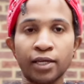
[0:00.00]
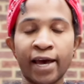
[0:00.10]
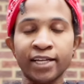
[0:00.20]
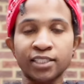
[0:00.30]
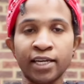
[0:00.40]

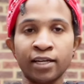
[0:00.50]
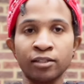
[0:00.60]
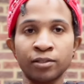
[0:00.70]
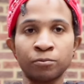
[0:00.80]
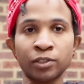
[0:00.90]

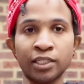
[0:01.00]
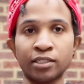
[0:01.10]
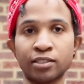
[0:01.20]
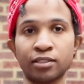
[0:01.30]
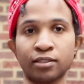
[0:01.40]
exhale and
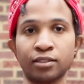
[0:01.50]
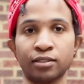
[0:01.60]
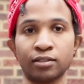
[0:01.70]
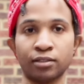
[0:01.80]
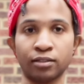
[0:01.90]
release
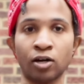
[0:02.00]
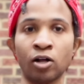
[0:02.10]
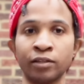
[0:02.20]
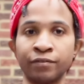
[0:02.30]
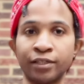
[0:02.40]

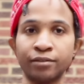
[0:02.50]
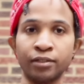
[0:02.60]
all of it.